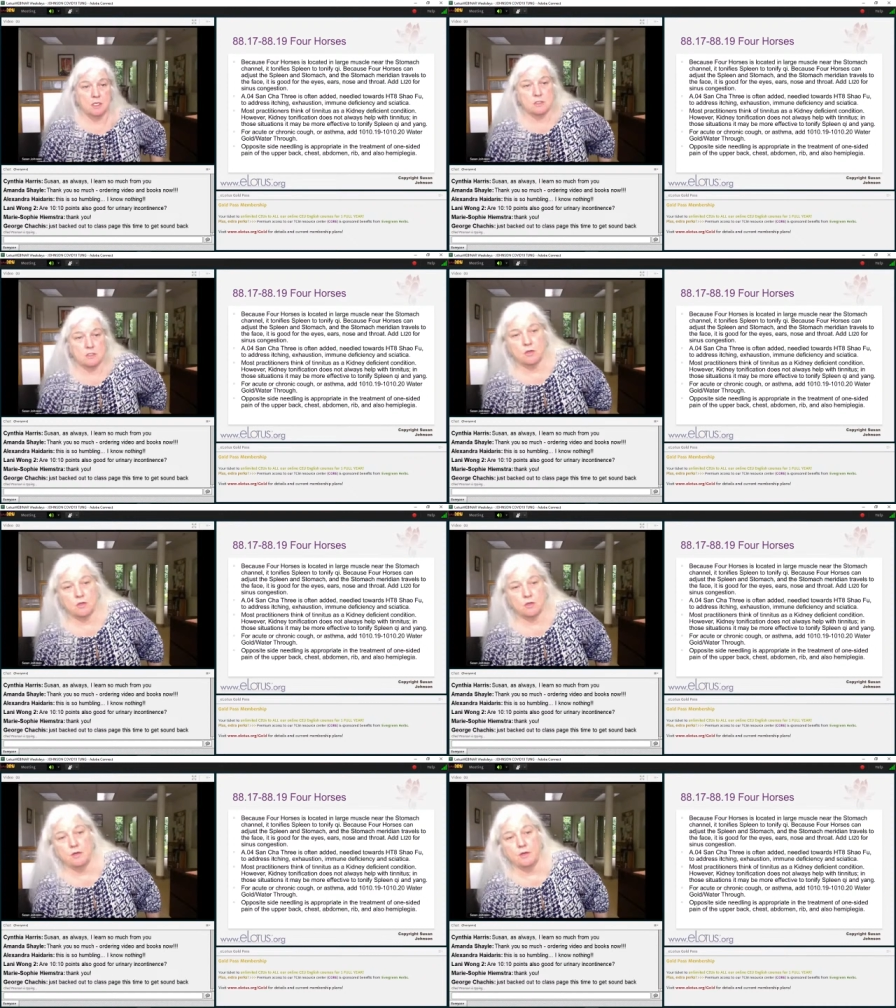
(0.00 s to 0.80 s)
So
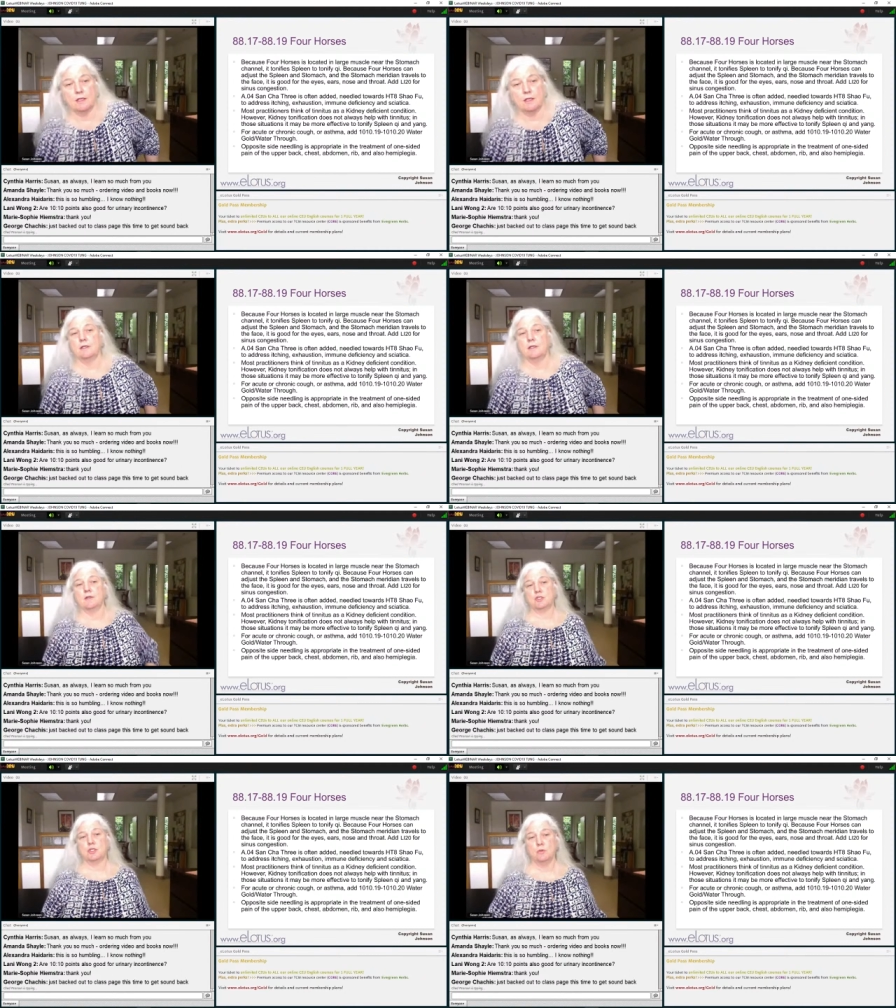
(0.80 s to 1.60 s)
you're not going to leave
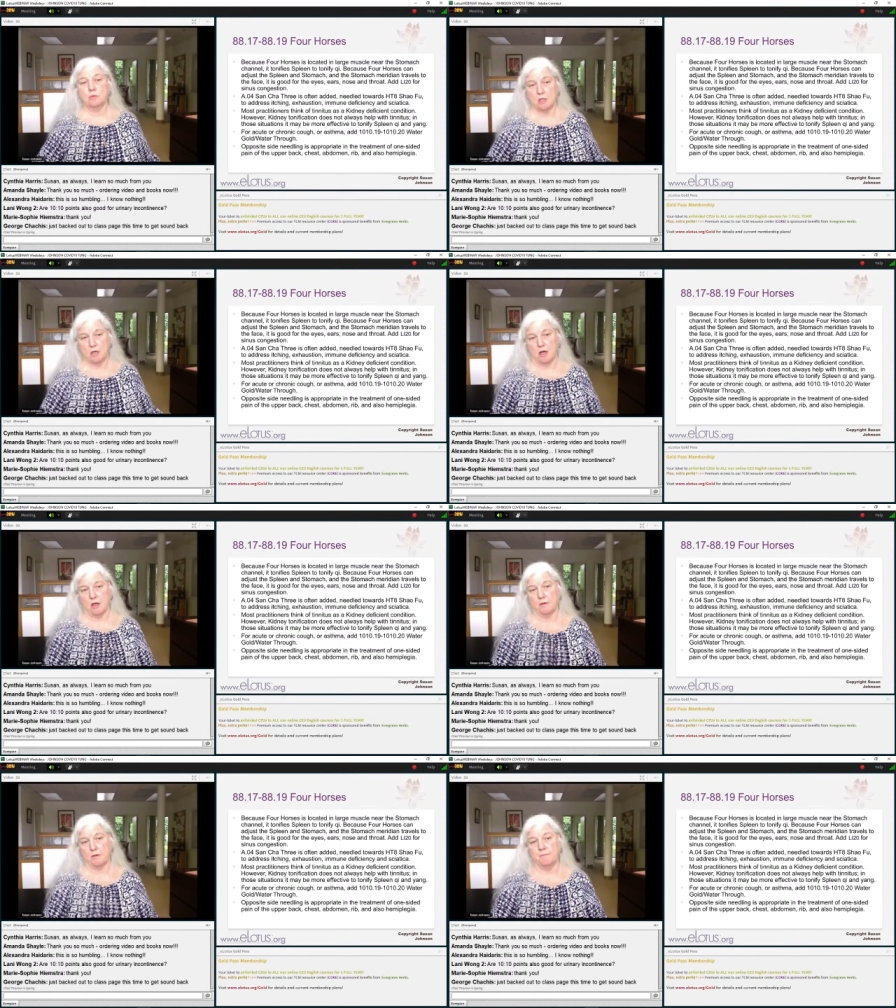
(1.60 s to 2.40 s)
them too
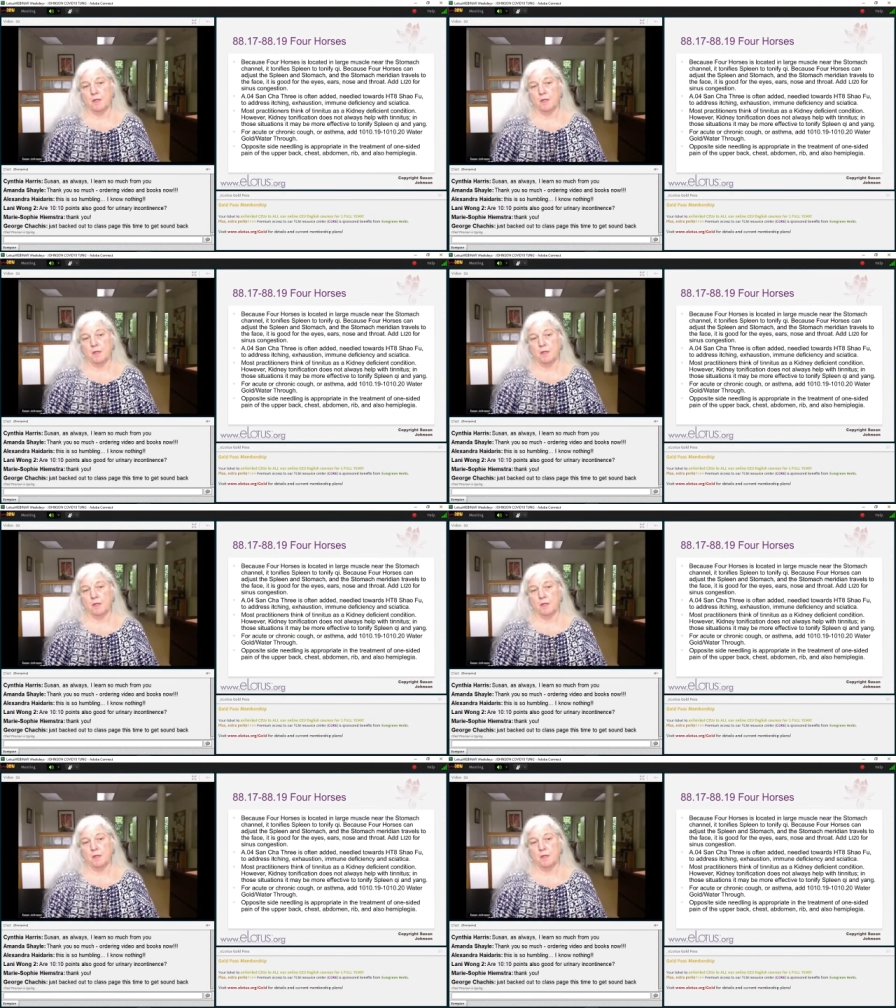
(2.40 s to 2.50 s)
long